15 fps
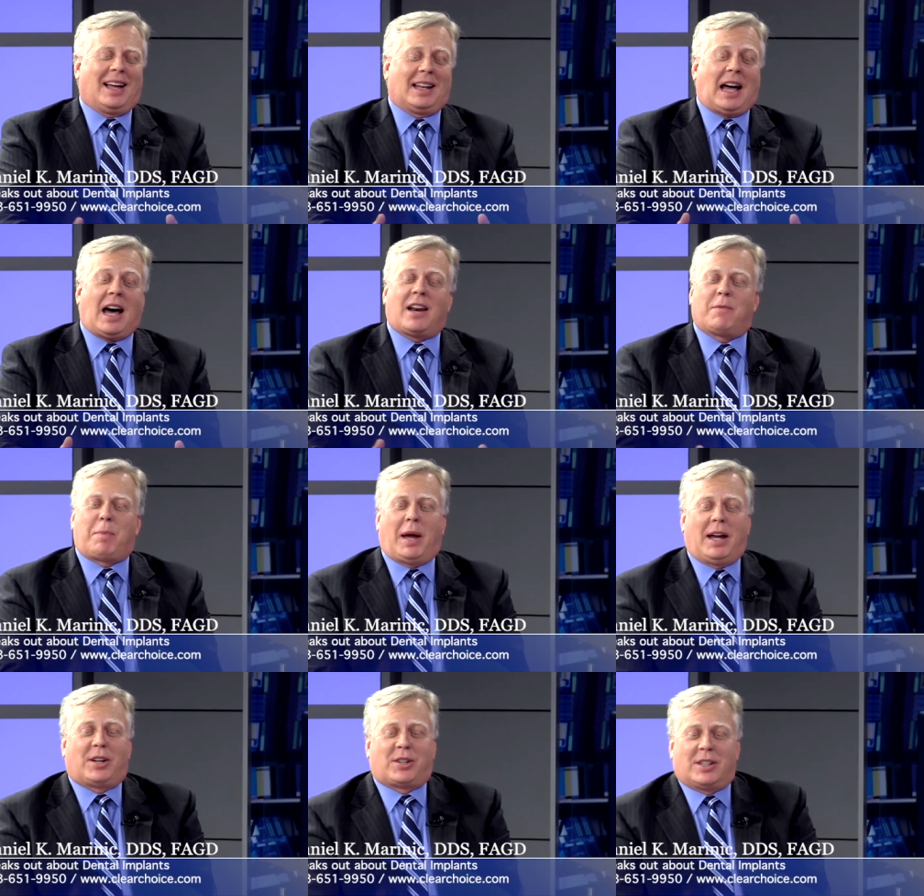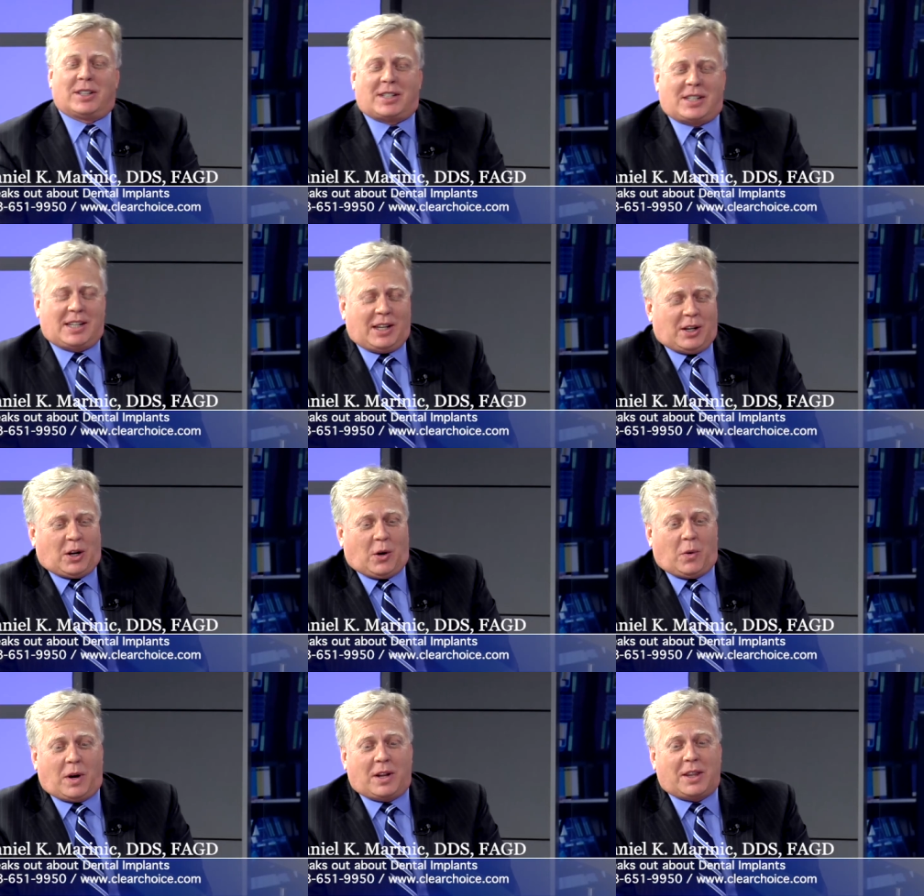a lot of patients, you
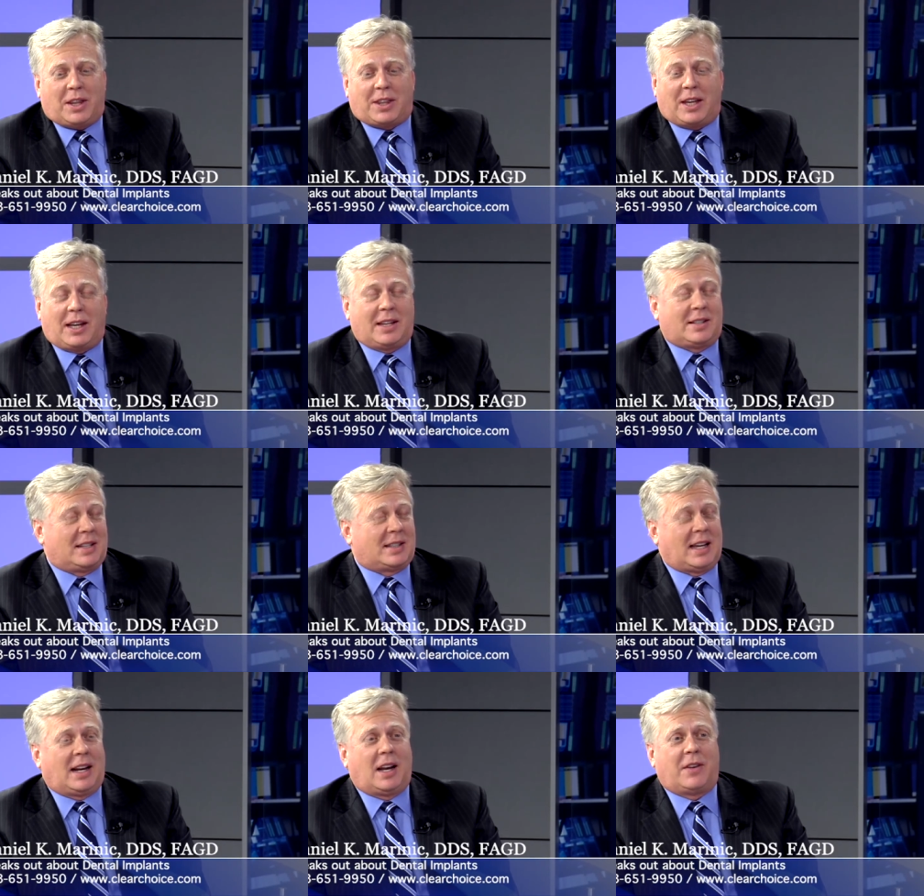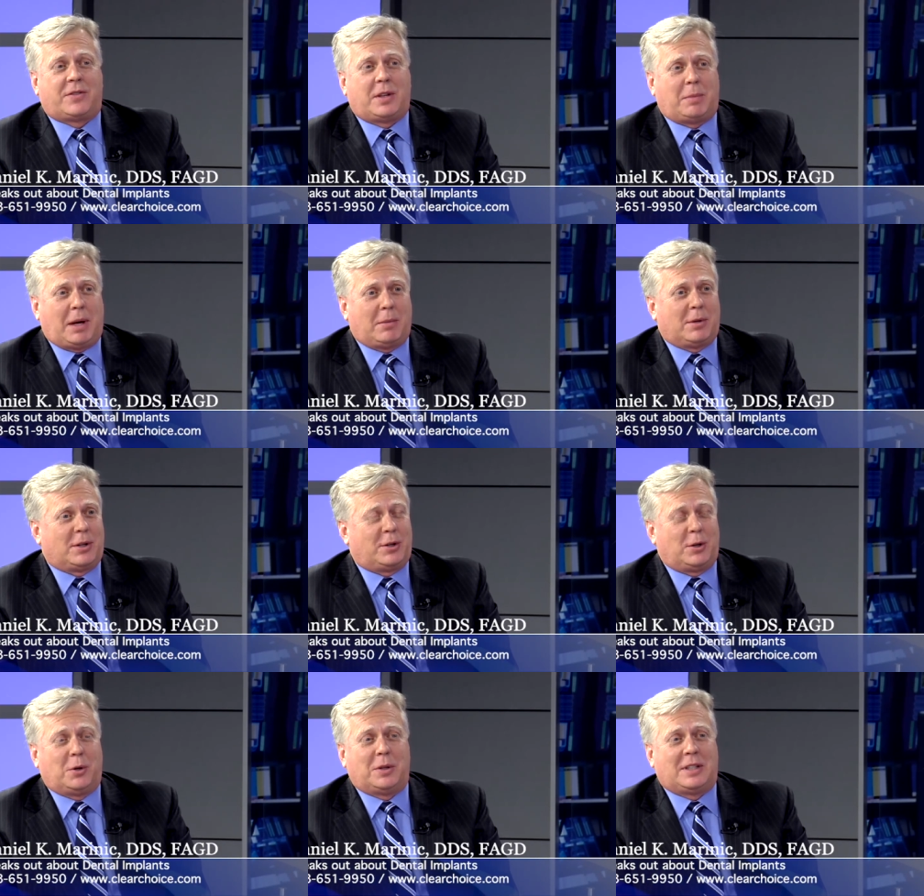know, one of the things that they love to be able to
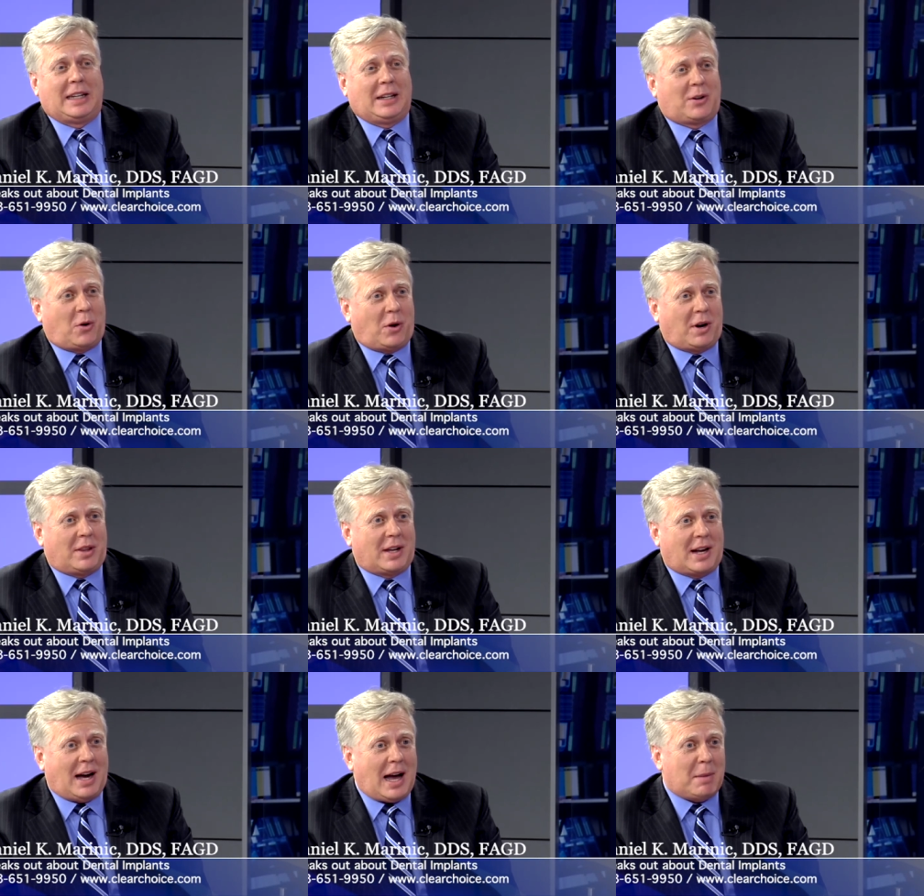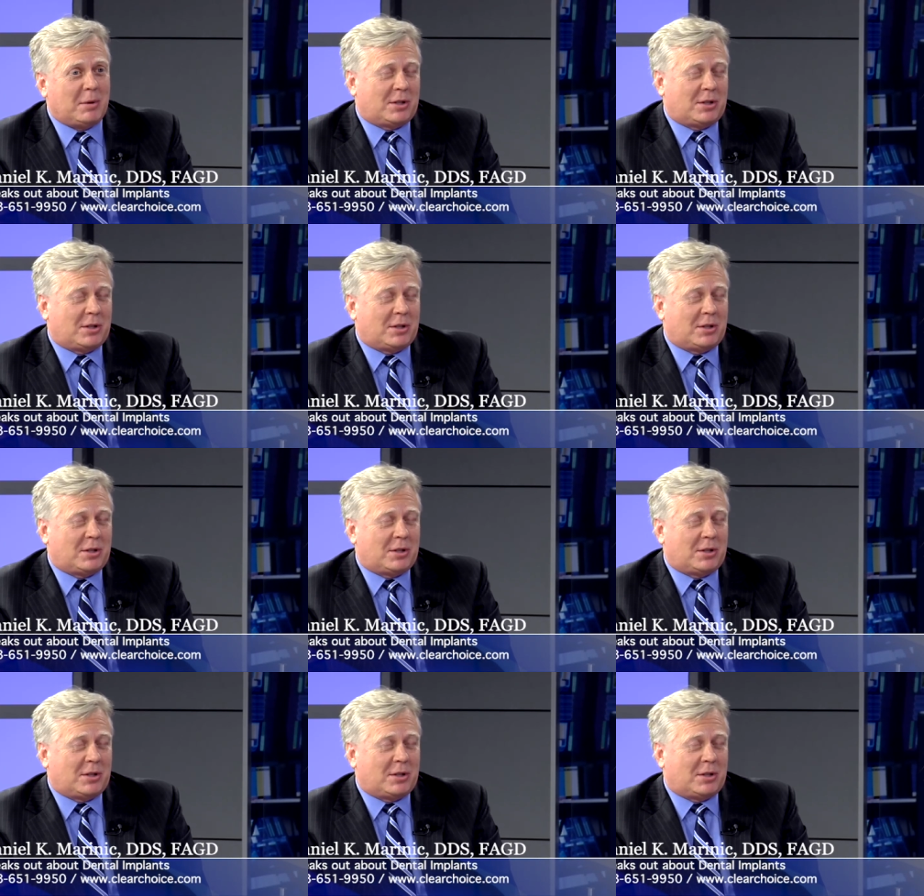do is eat corn on the cob.